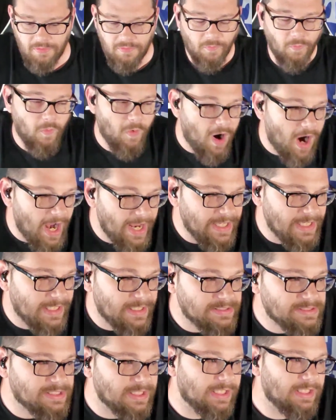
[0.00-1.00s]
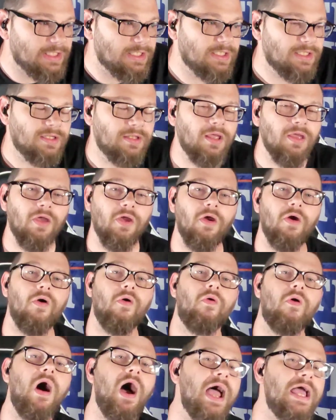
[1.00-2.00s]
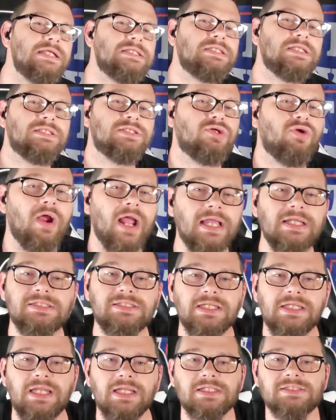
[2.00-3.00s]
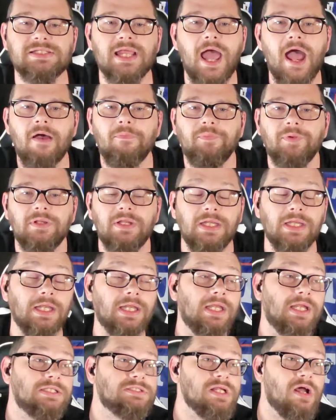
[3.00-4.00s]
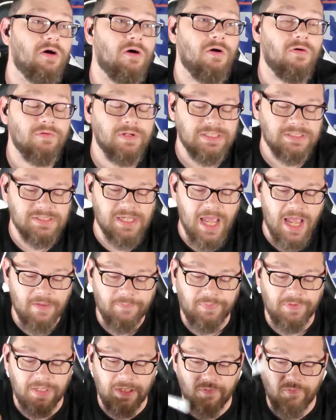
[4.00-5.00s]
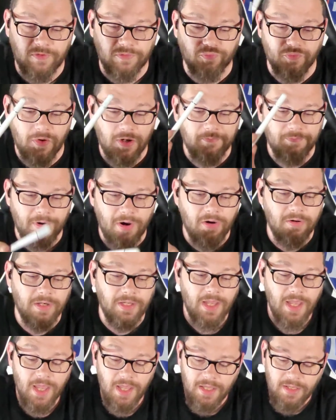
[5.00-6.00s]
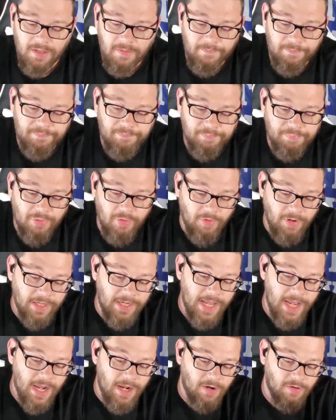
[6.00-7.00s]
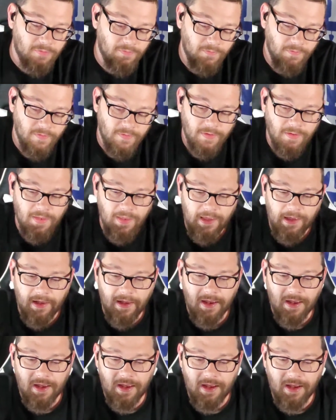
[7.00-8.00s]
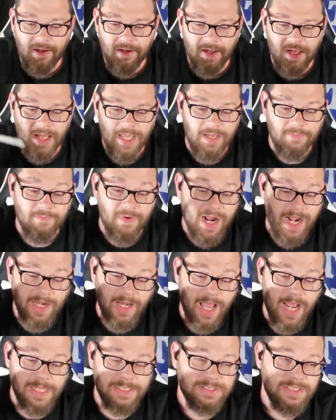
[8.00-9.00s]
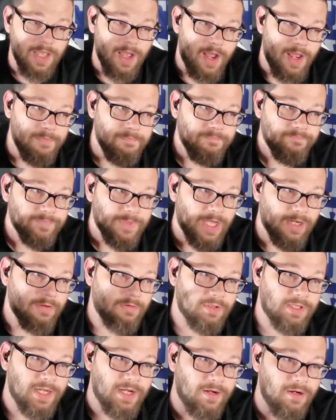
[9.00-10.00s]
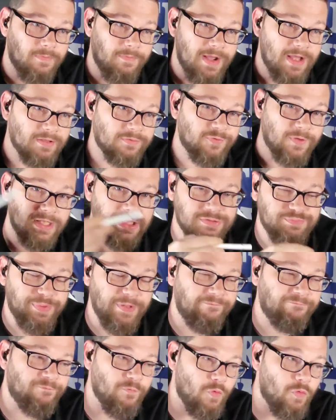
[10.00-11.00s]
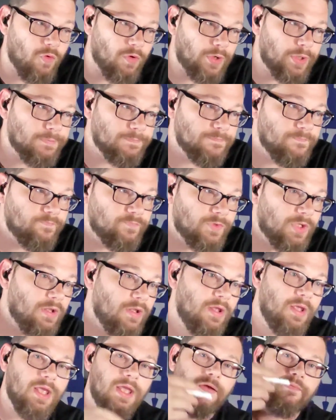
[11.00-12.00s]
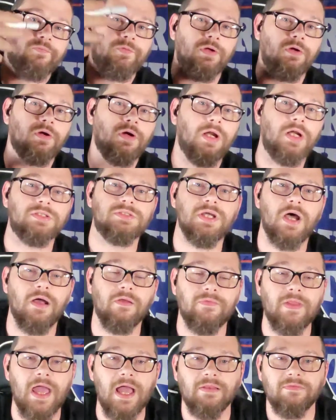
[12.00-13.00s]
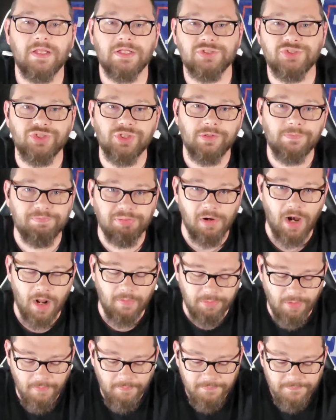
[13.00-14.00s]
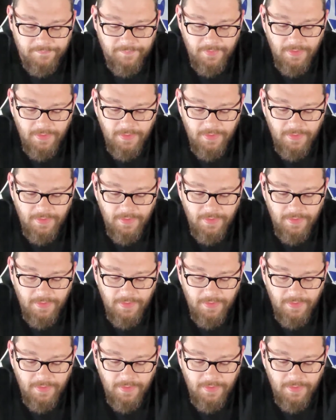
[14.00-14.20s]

Why is it? Why is this craziness happening? And it's always happening with one party. Point out, in my lifetime, I don't care about things before. If you're hooked on that, that's your problem.